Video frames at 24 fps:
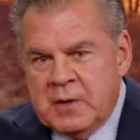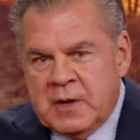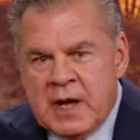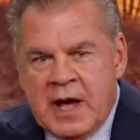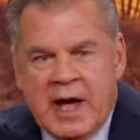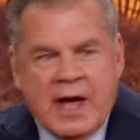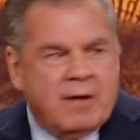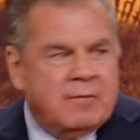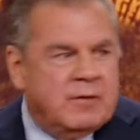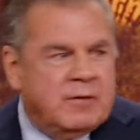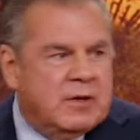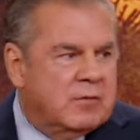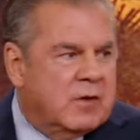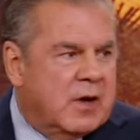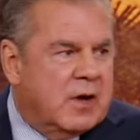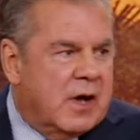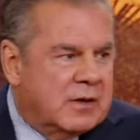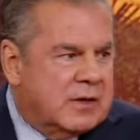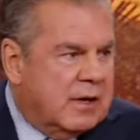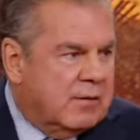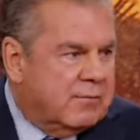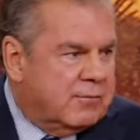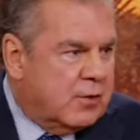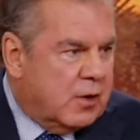I haven't even got
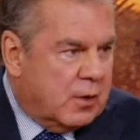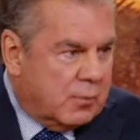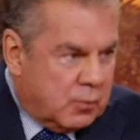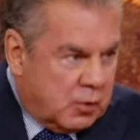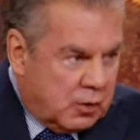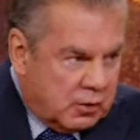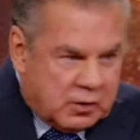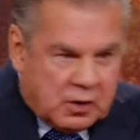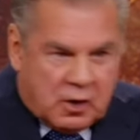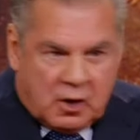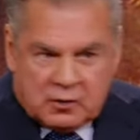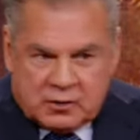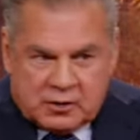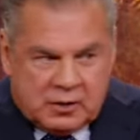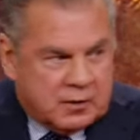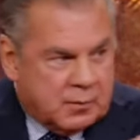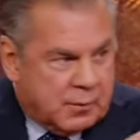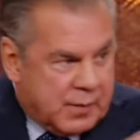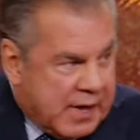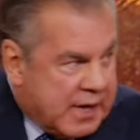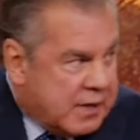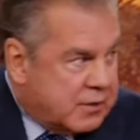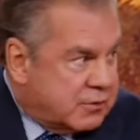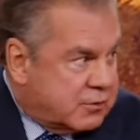that far. I'm going to talk to the
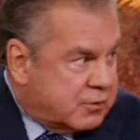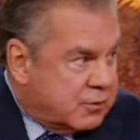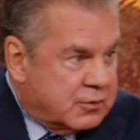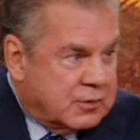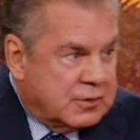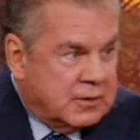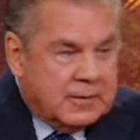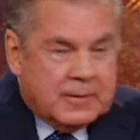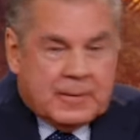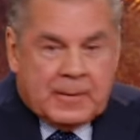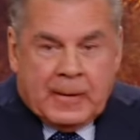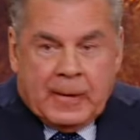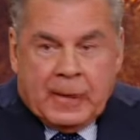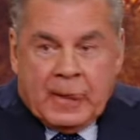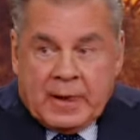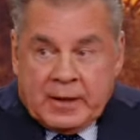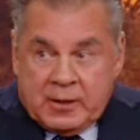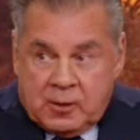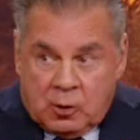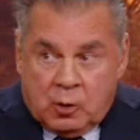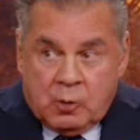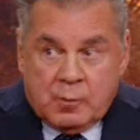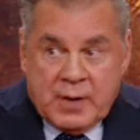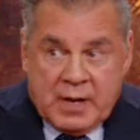pastors,
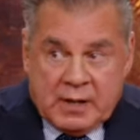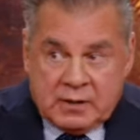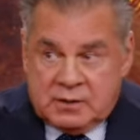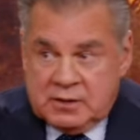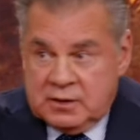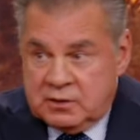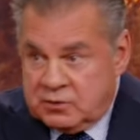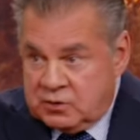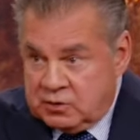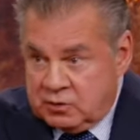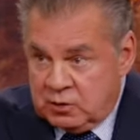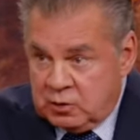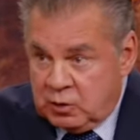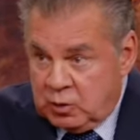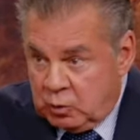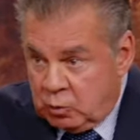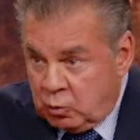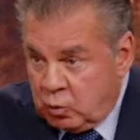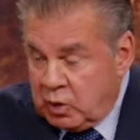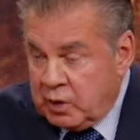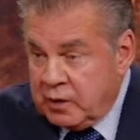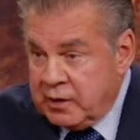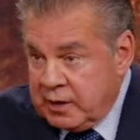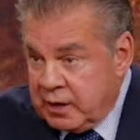you know, about this
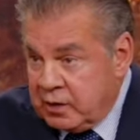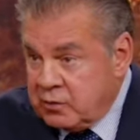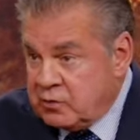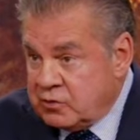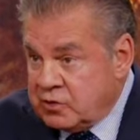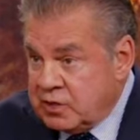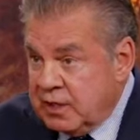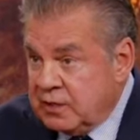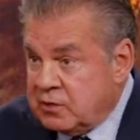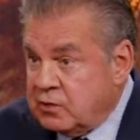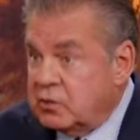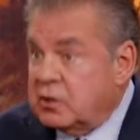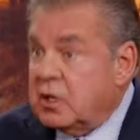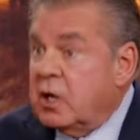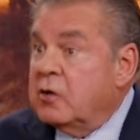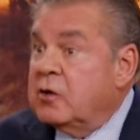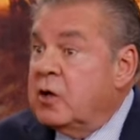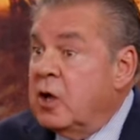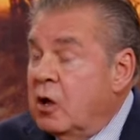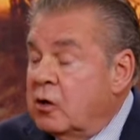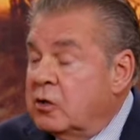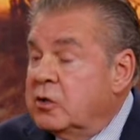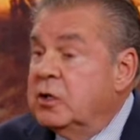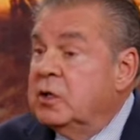one of the other sessions. I'll
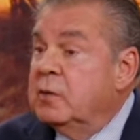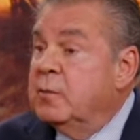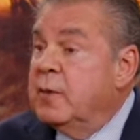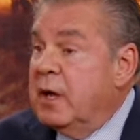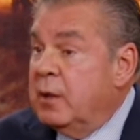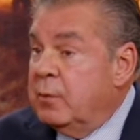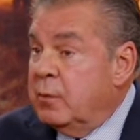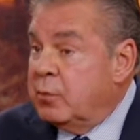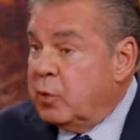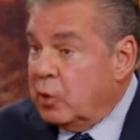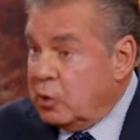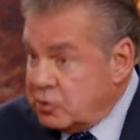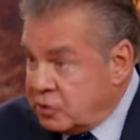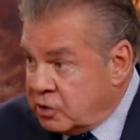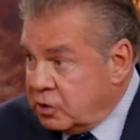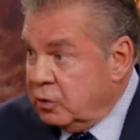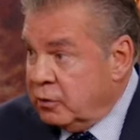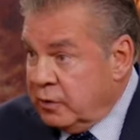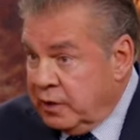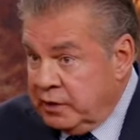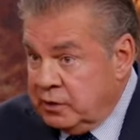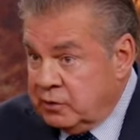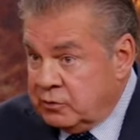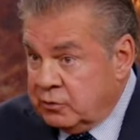talk to you about
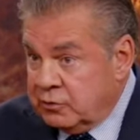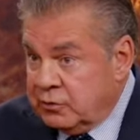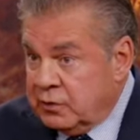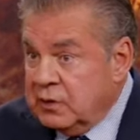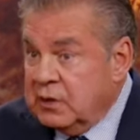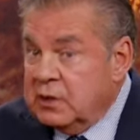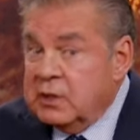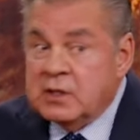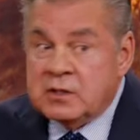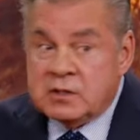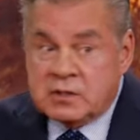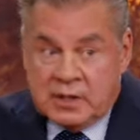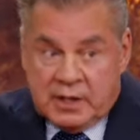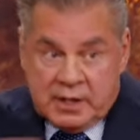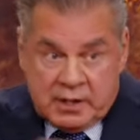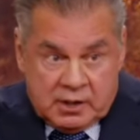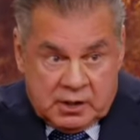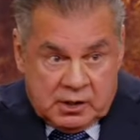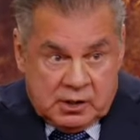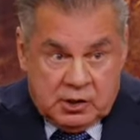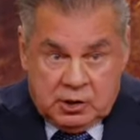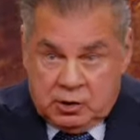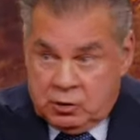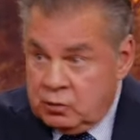personal angels assigned to
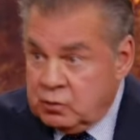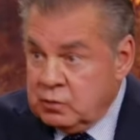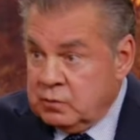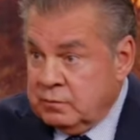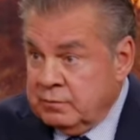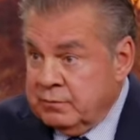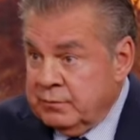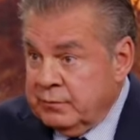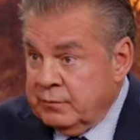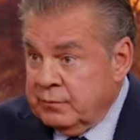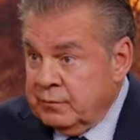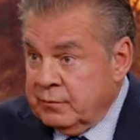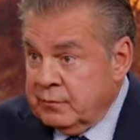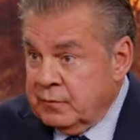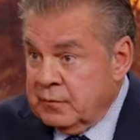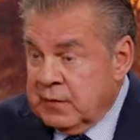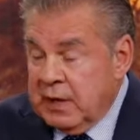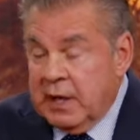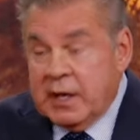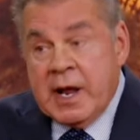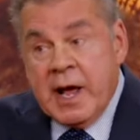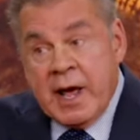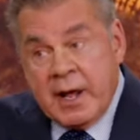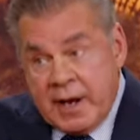you
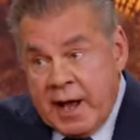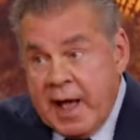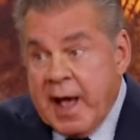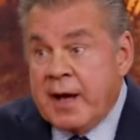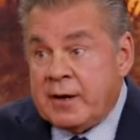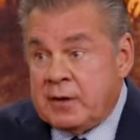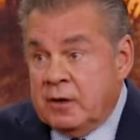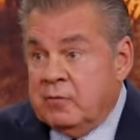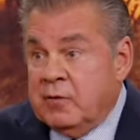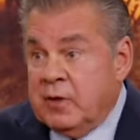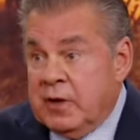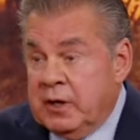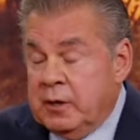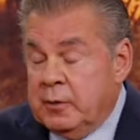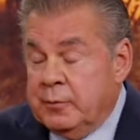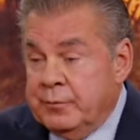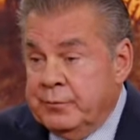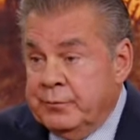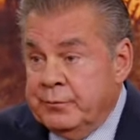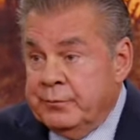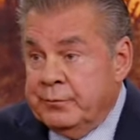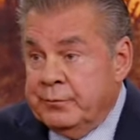and how to activate them.